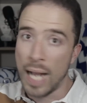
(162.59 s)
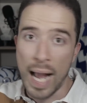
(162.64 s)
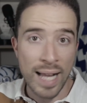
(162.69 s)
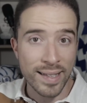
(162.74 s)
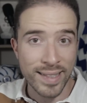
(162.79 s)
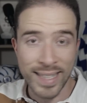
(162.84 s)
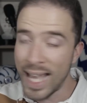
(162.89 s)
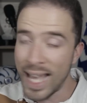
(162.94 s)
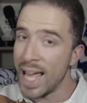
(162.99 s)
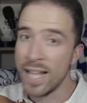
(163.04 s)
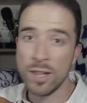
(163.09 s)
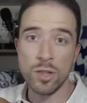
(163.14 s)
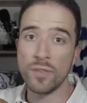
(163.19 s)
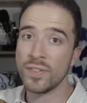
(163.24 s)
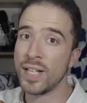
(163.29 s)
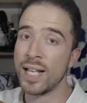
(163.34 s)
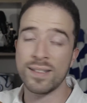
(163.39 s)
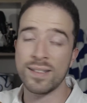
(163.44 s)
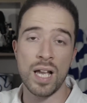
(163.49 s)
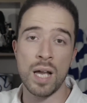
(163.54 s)
at the end of
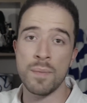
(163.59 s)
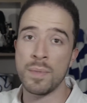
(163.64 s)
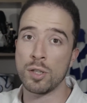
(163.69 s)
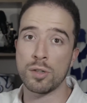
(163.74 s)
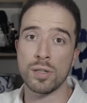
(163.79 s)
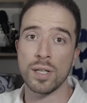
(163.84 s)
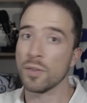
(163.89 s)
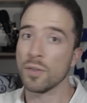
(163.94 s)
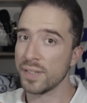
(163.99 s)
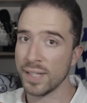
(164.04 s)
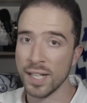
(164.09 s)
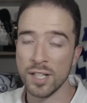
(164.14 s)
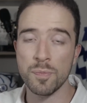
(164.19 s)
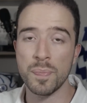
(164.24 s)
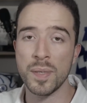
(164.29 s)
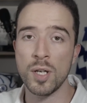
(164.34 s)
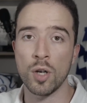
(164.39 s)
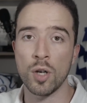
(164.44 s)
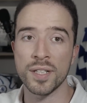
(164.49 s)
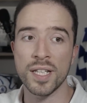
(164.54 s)
their time at Chelsea, let's
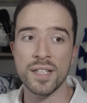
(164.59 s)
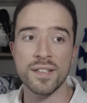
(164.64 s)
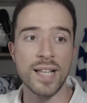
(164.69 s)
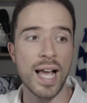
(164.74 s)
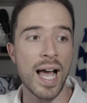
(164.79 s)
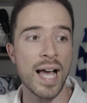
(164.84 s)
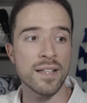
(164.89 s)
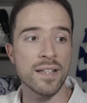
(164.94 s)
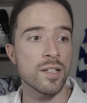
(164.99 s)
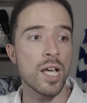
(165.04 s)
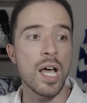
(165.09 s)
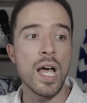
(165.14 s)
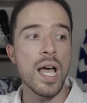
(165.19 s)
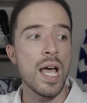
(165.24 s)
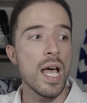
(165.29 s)
be honest, and